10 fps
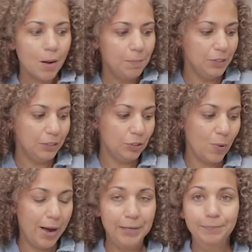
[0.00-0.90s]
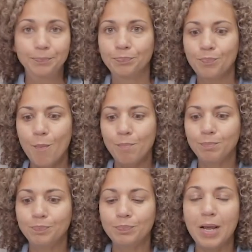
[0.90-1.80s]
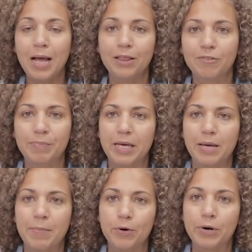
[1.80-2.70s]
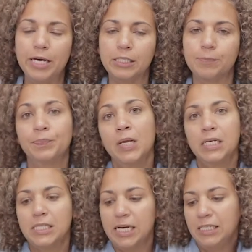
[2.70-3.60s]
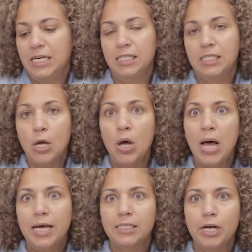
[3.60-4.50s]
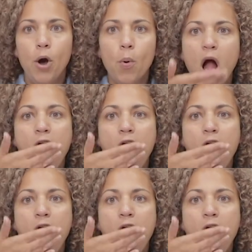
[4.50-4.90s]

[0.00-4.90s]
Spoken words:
This is why I love making my own cakes, because I can taste as I go.